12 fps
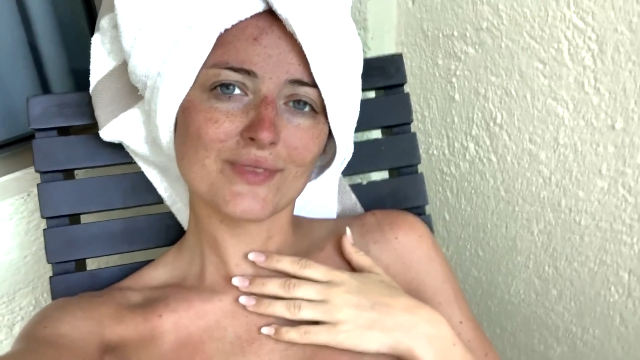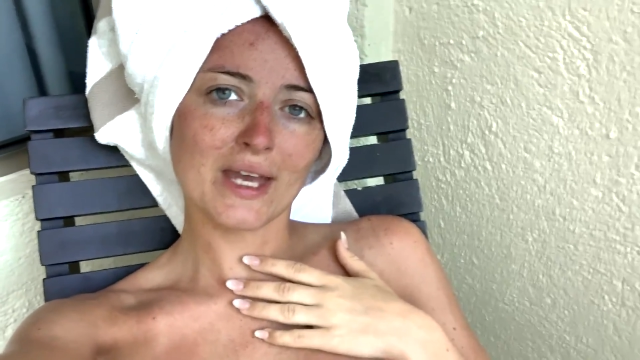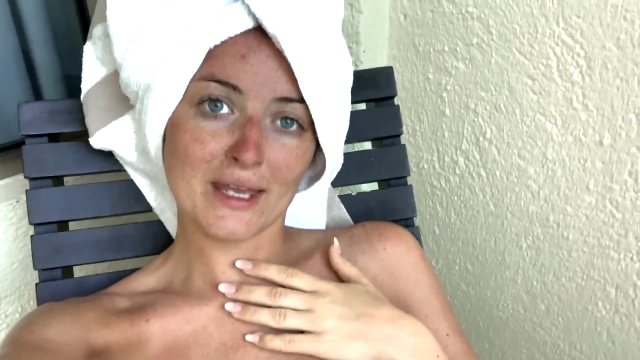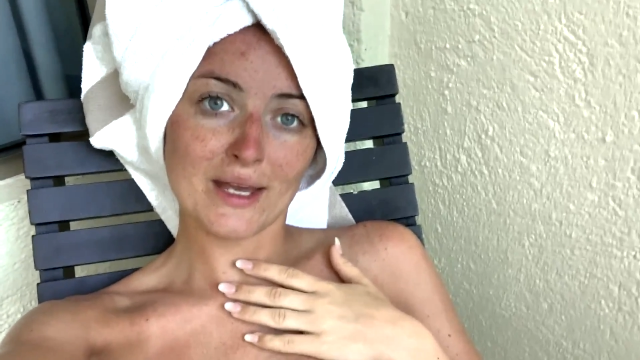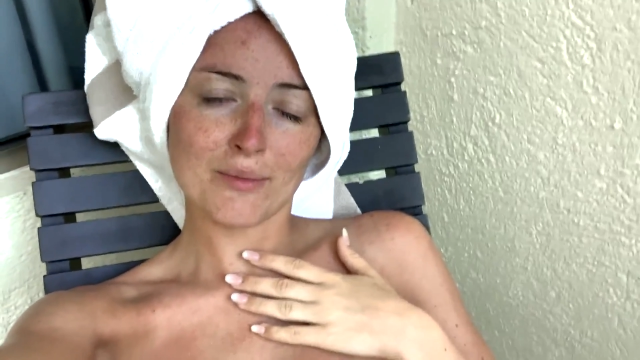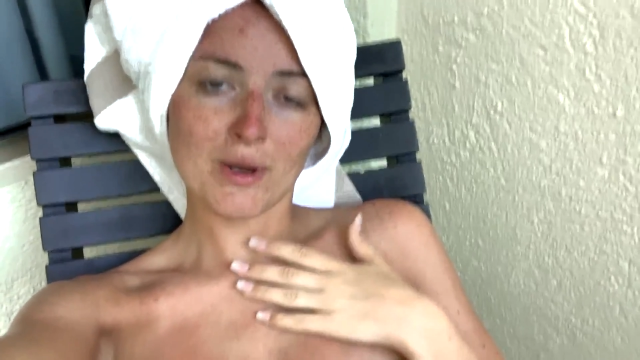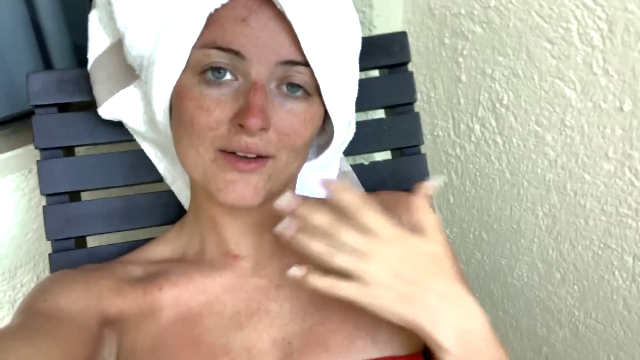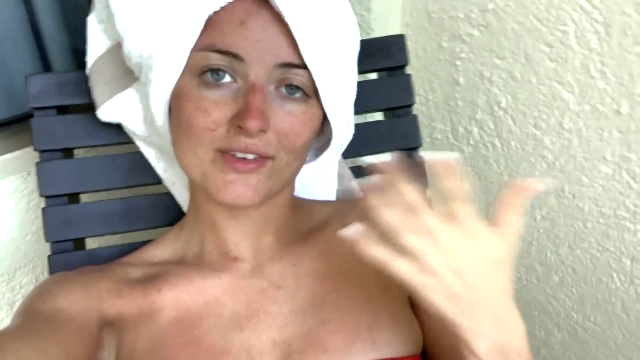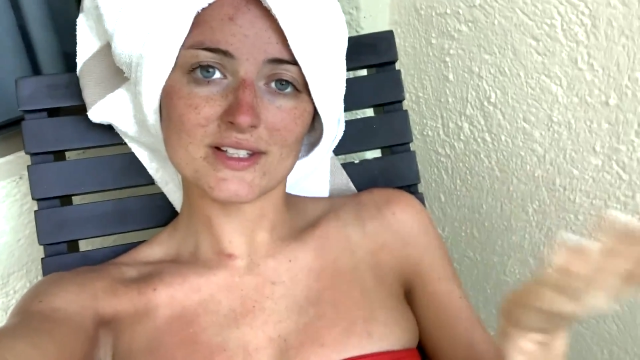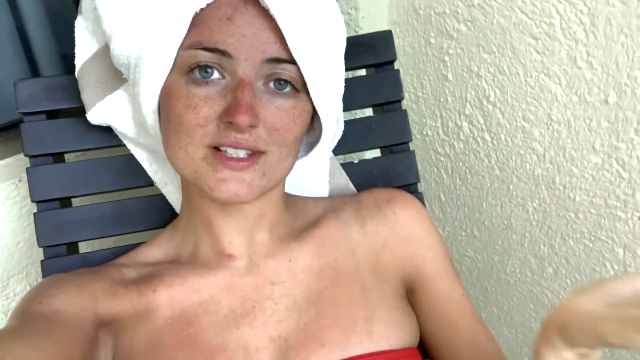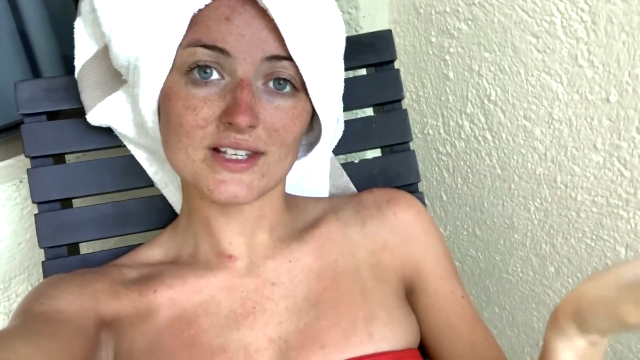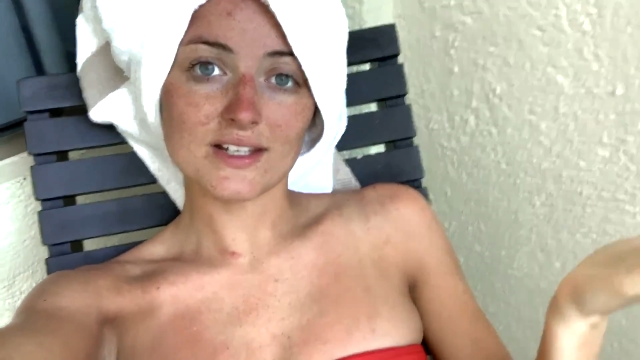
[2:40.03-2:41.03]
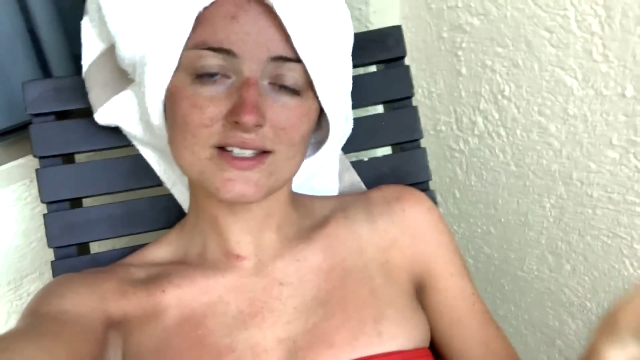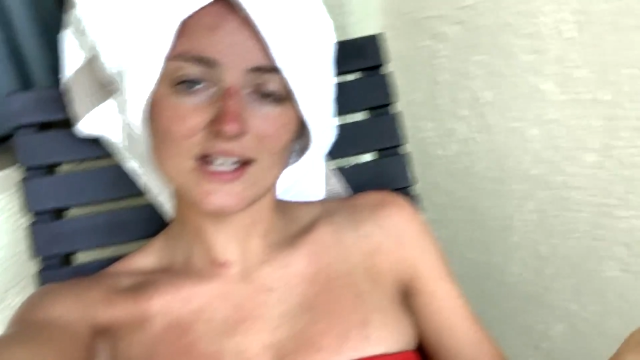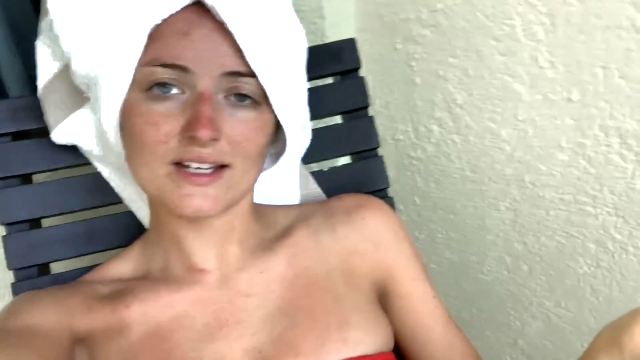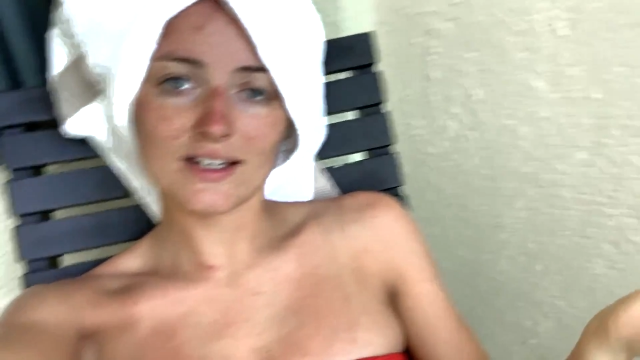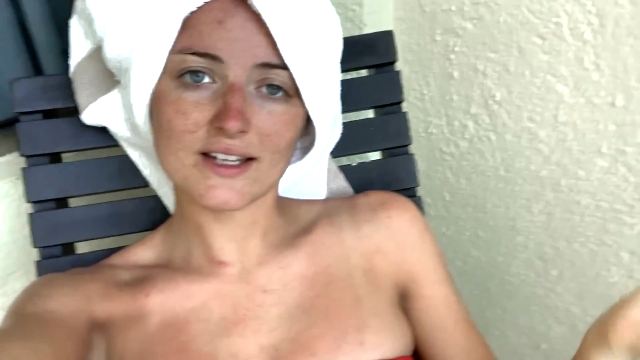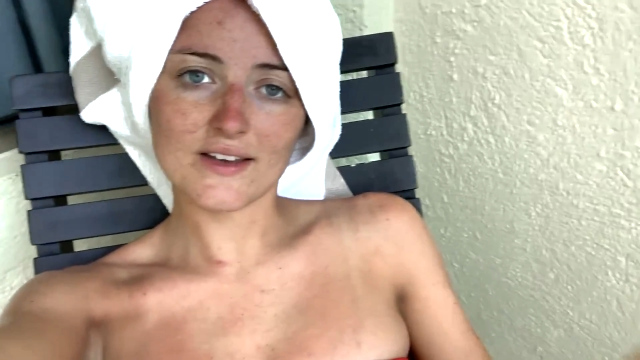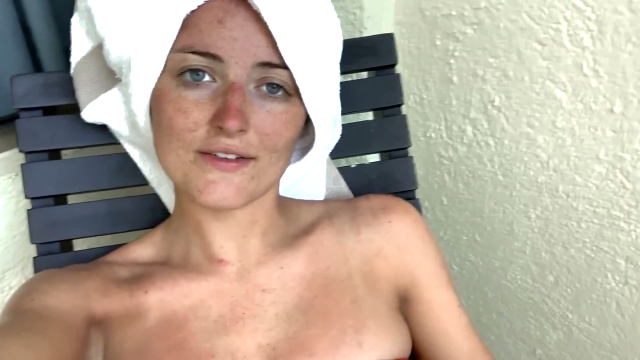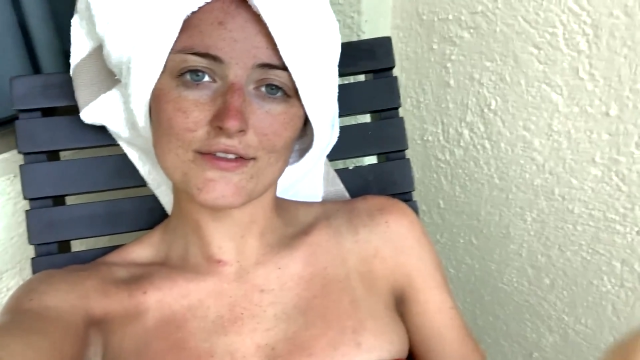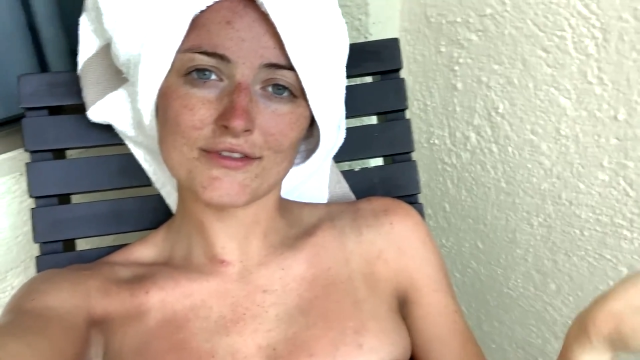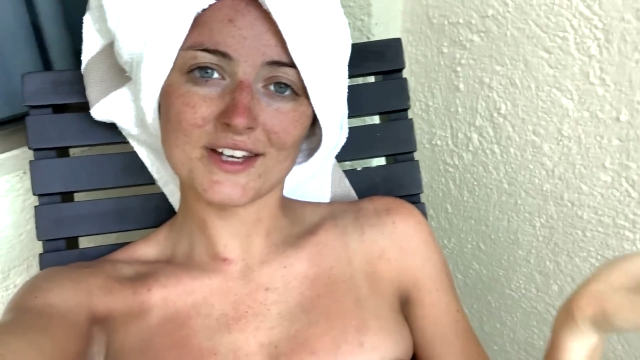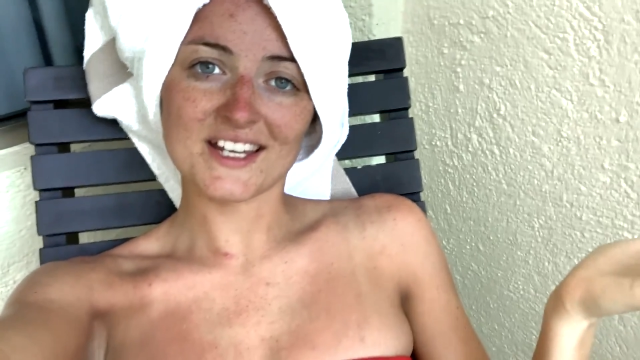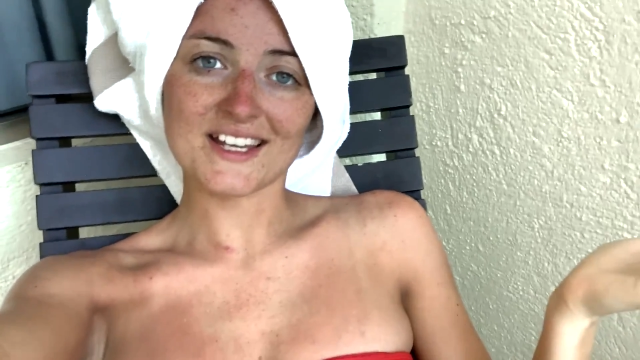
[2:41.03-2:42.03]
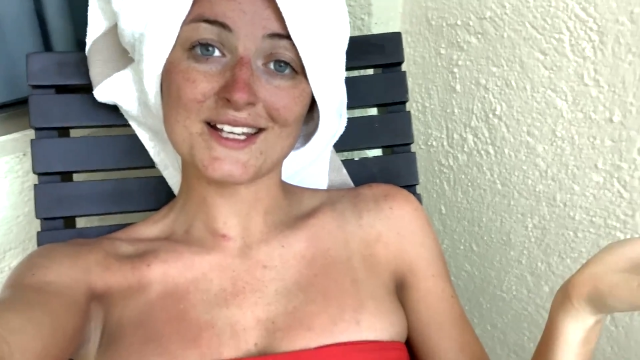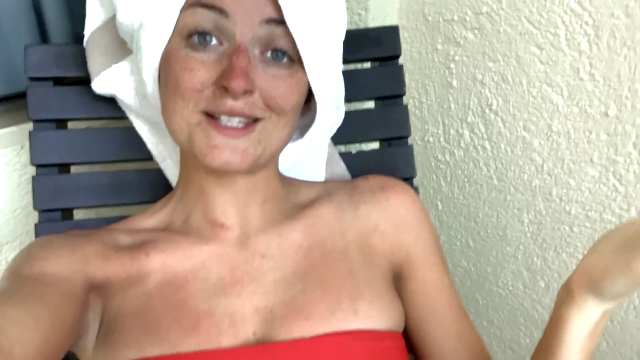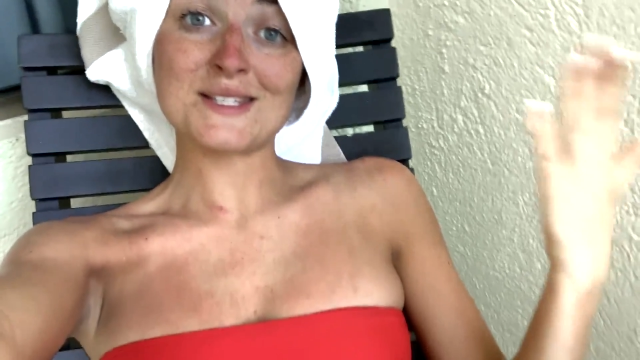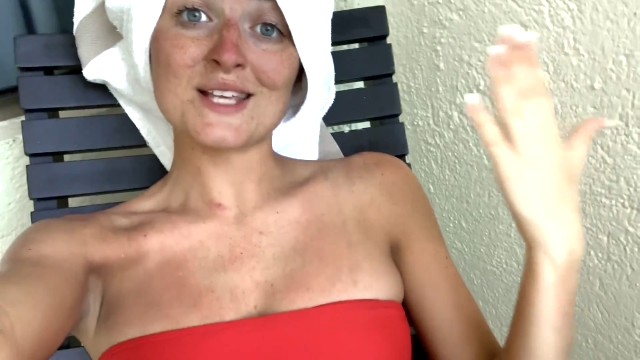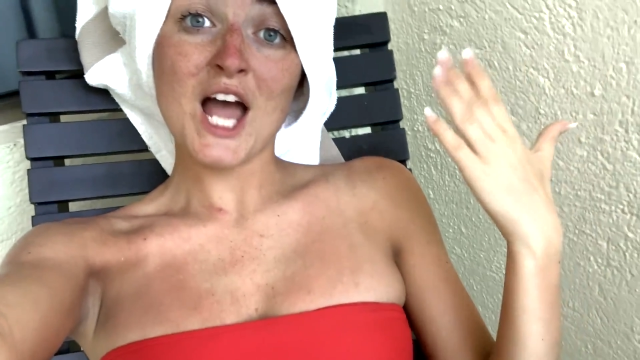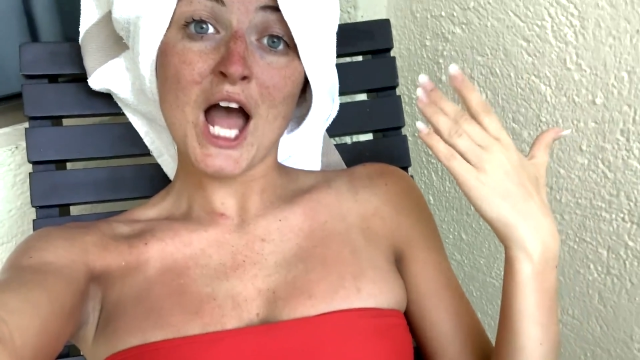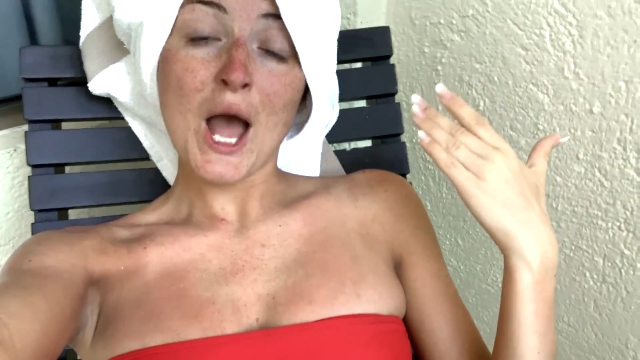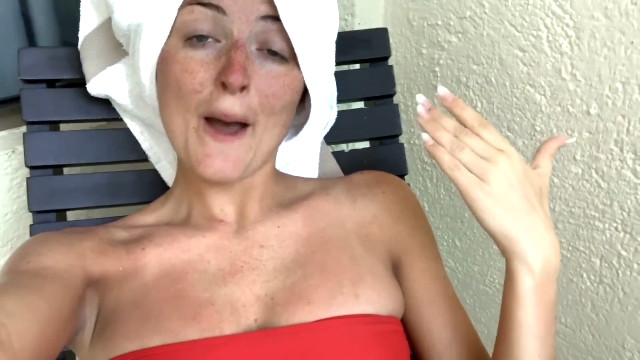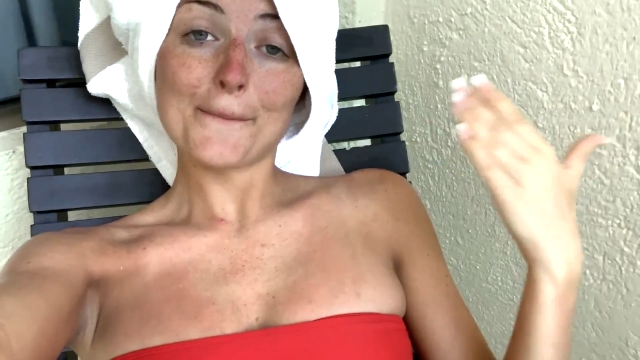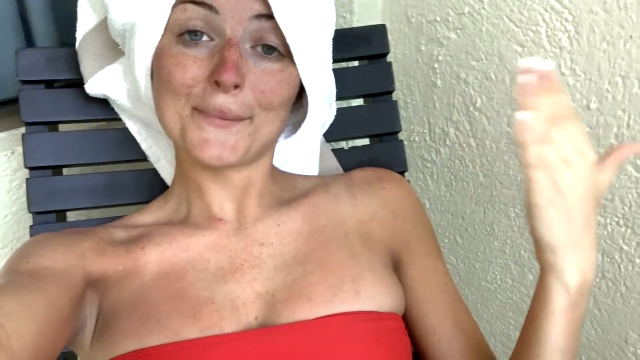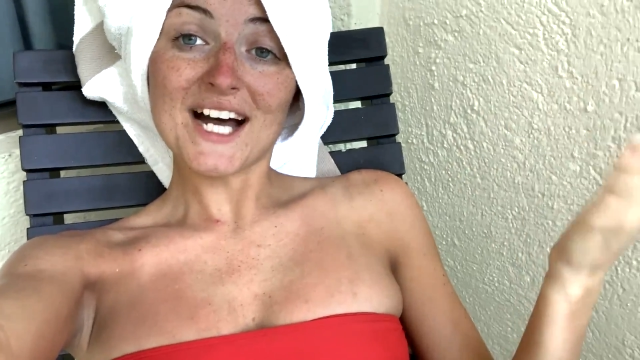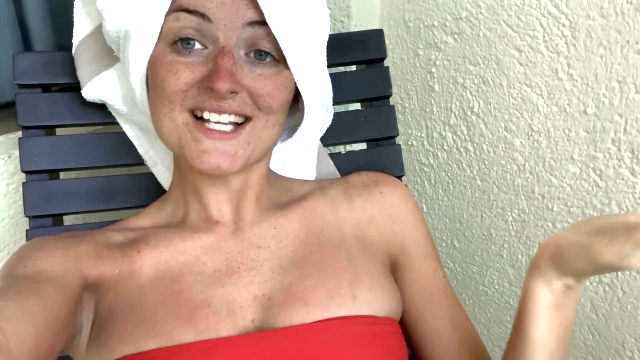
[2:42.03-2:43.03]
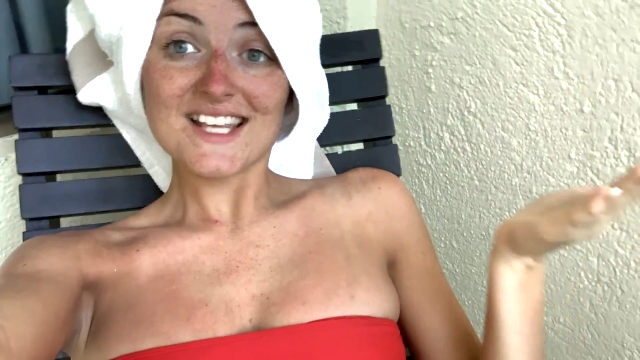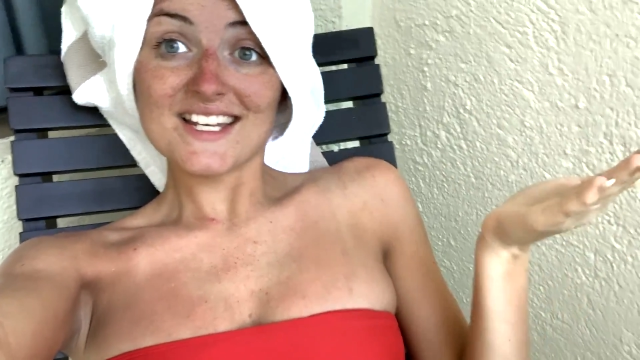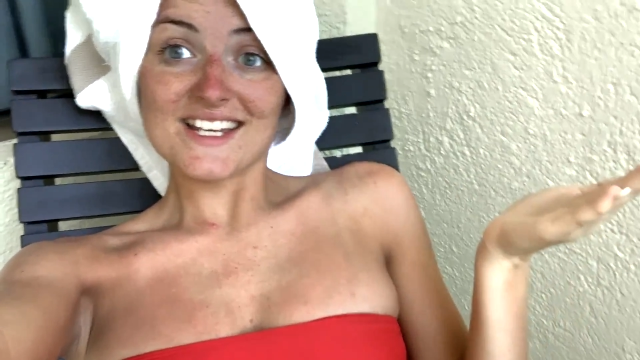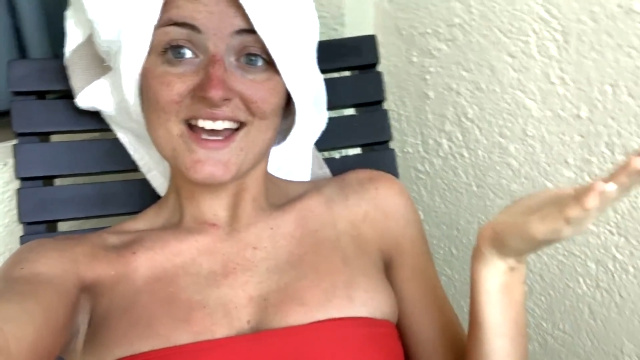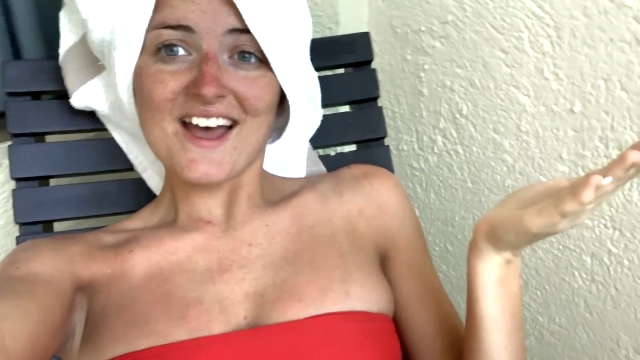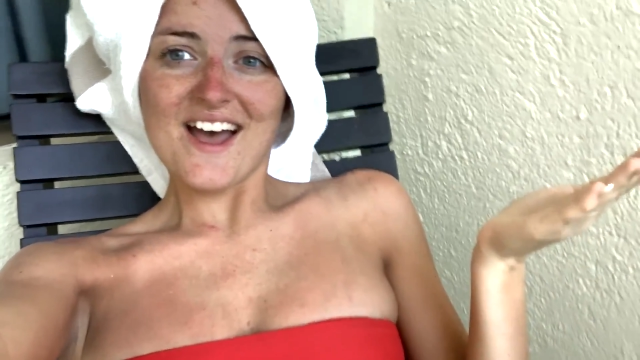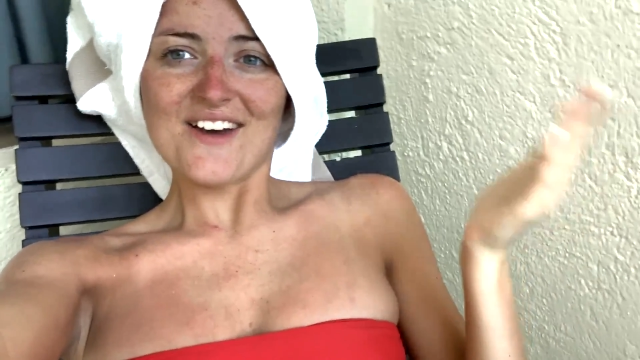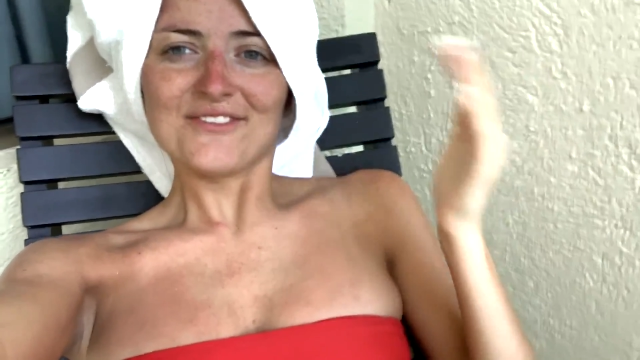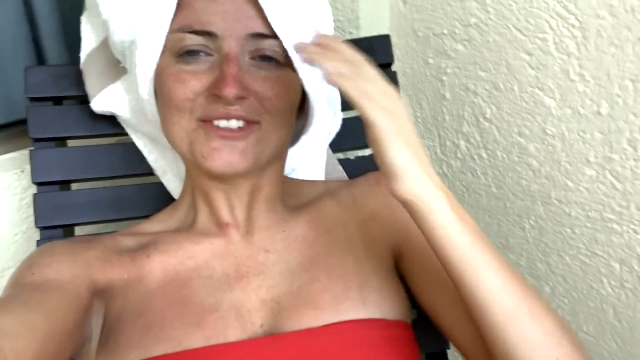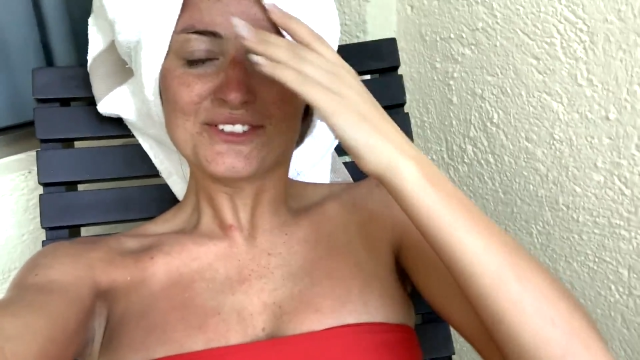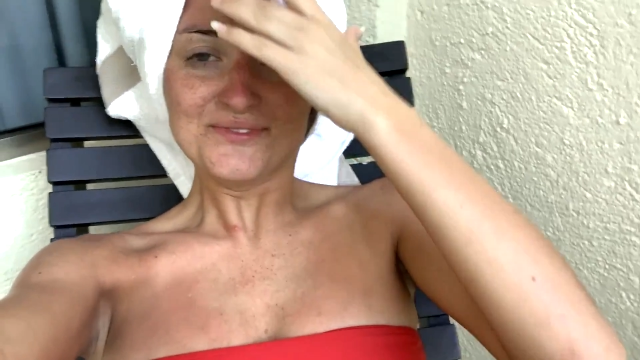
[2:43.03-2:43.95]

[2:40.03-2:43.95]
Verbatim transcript: i am obviously excited if it is positive